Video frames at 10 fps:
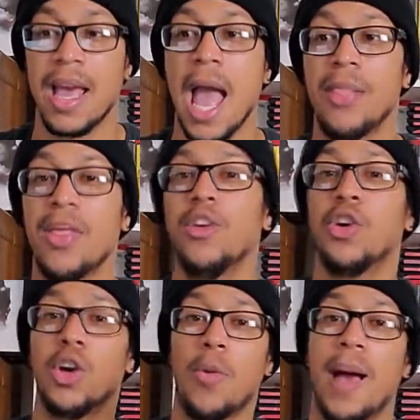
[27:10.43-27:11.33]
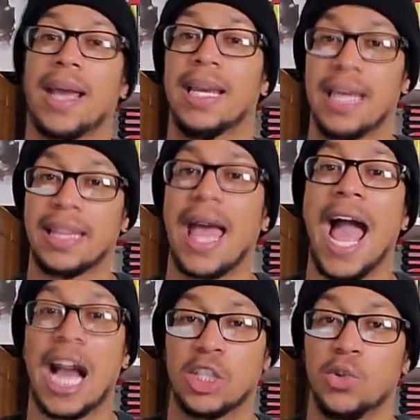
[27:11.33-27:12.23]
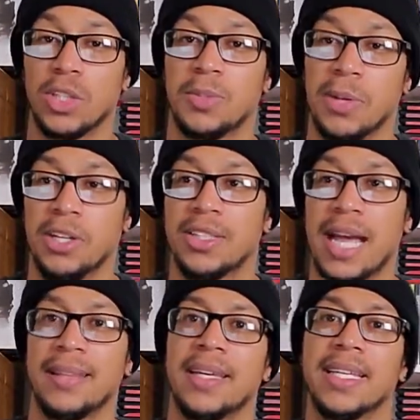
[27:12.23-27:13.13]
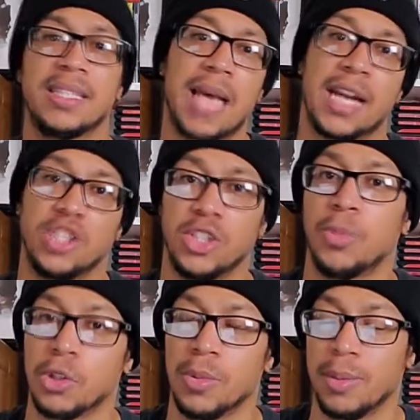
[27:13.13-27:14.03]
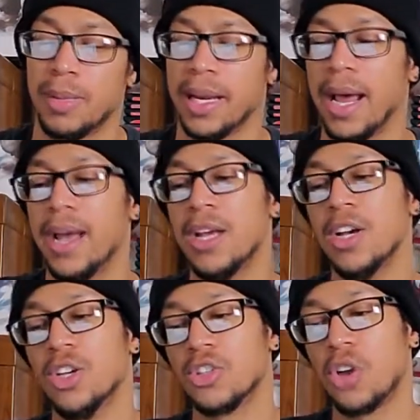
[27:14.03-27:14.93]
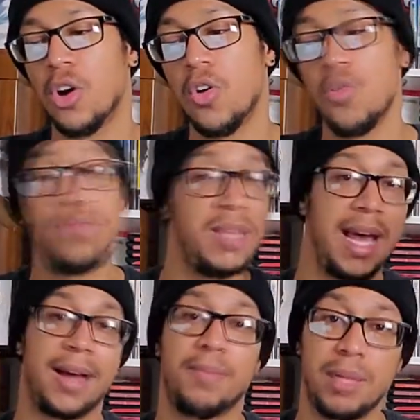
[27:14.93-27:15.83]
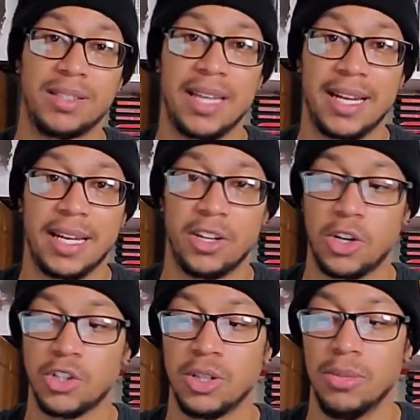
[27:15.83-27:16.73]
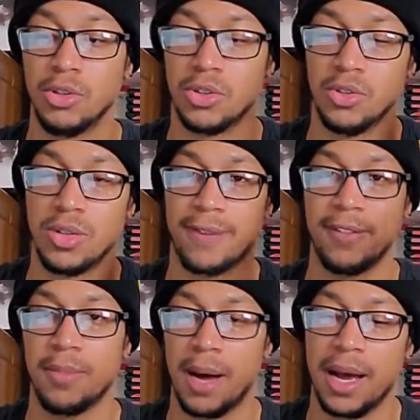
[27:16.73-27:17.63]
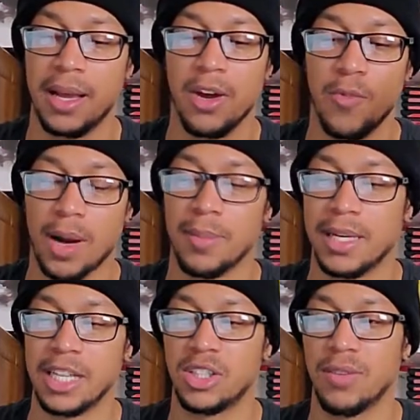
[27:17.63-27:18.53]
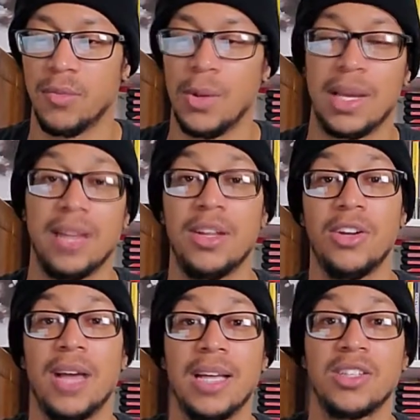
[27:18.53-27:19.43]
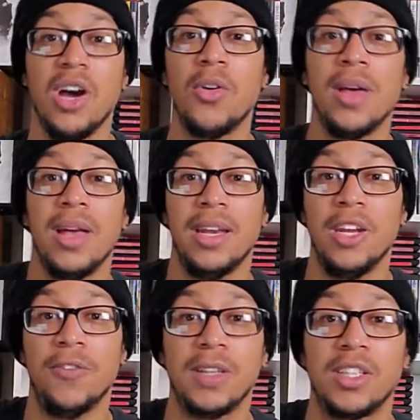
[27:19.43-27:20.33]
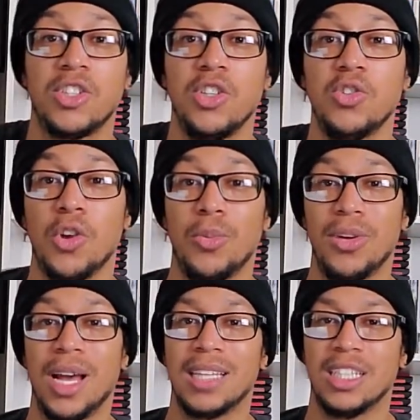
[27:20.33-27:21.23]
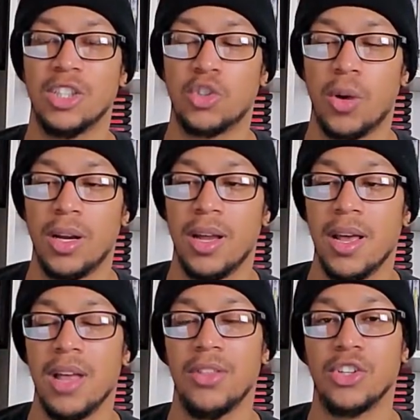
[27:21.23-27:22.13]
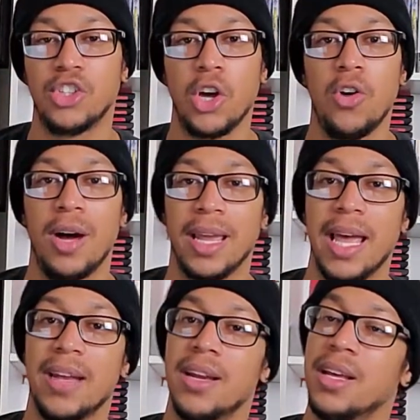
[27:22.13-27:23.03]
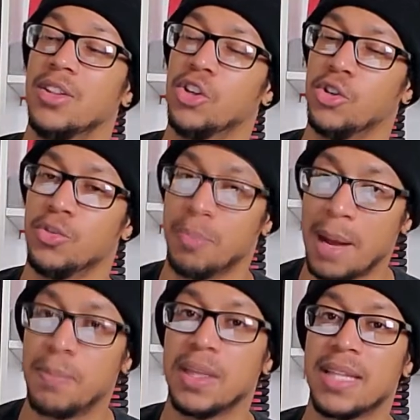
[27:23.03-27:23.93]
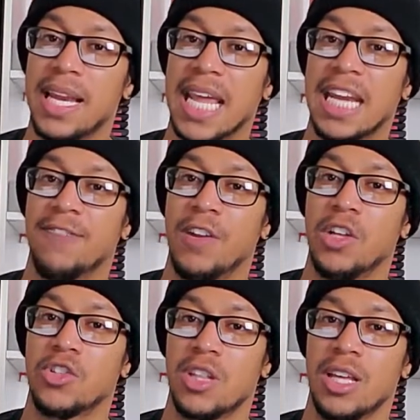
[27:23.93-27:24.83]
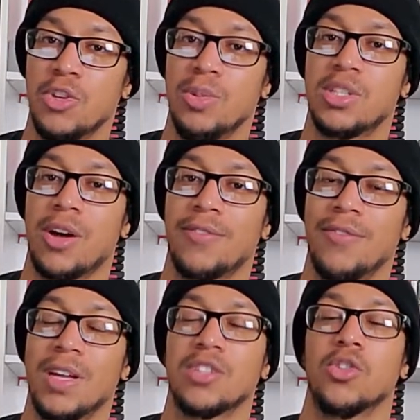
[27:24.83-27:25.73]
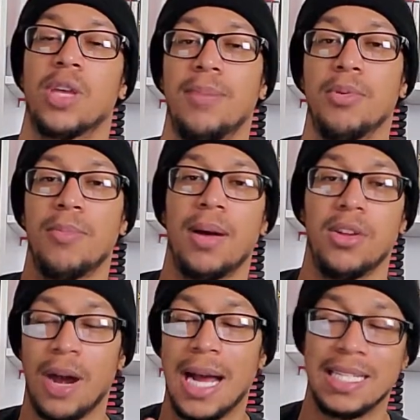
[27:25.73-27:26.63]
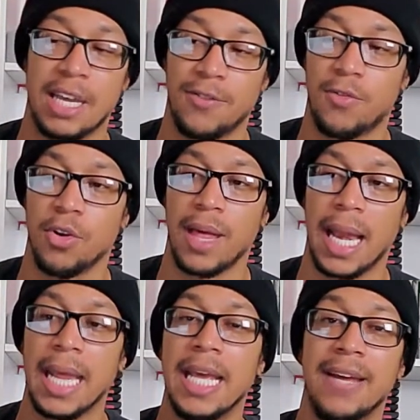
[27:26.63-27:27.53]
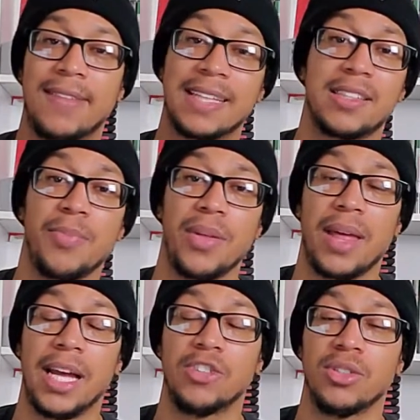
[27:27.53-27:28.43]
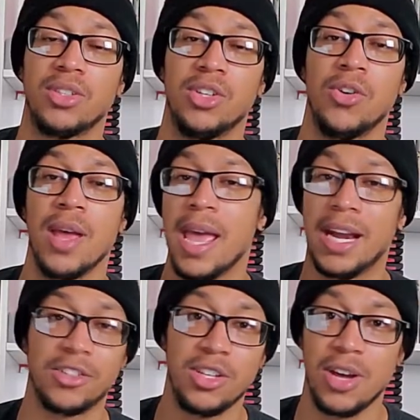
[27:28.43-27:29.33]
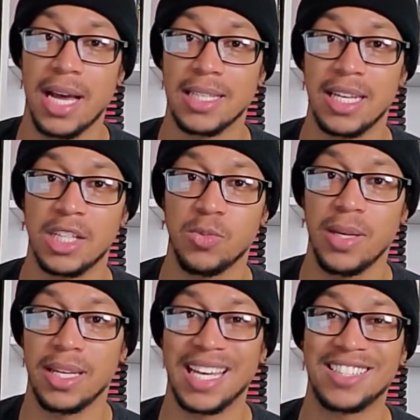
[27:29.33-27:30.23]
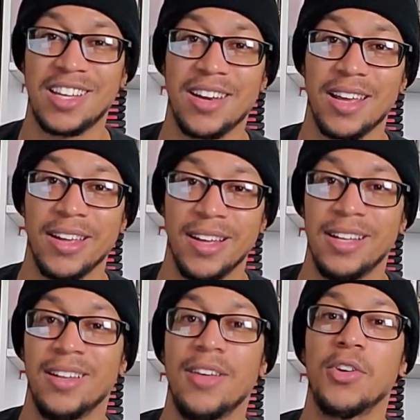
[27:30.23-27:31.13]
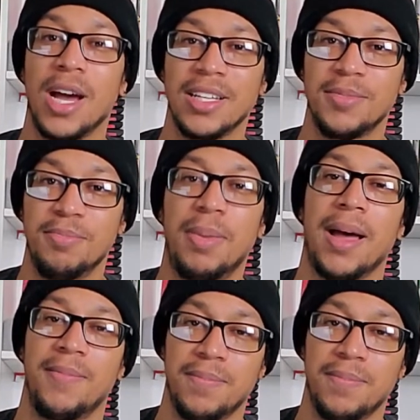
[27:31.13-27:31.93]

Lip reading: And then you can go back and get the actual experience that I think it's actually supposed to be played at. So yeah, Bloodstained: Curse of the Moon 2, definitely my recommendation of the week. And there you guys go. NeoVintage News. Hope you guys enjoyed the show. Again, there might be a dedicated video to that Ubisoft event, so keep your eyes out for that if that's something that interests you. And I'll see you guys next week, next Sunday. Love you guys. Bye.